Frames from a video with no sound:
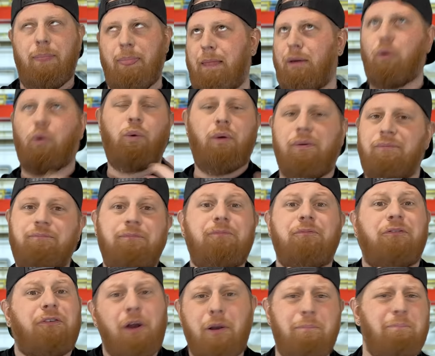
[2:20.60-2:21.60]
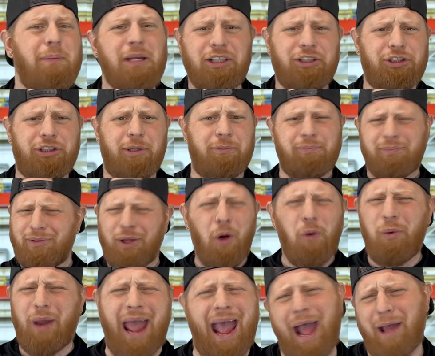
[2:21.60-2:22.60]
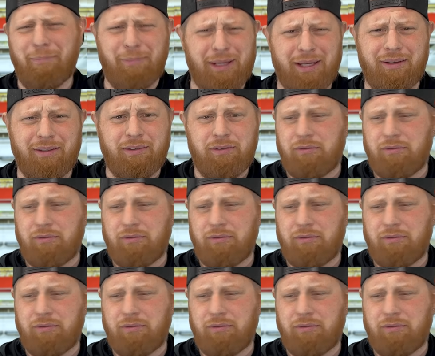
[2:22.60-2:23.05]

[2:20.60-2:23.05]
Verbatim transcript: or a front midship. Don't at me.